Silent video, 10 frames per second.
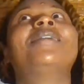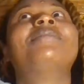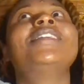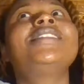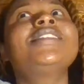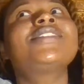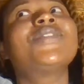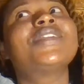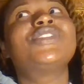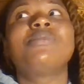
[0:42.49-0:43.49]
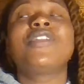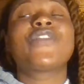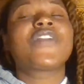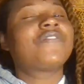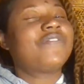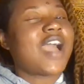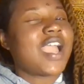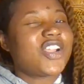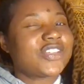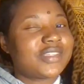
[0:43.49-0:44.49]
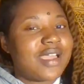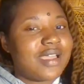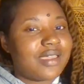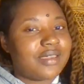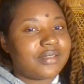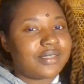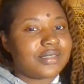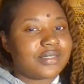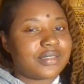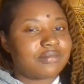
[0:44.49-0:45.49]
This is going to be for fire.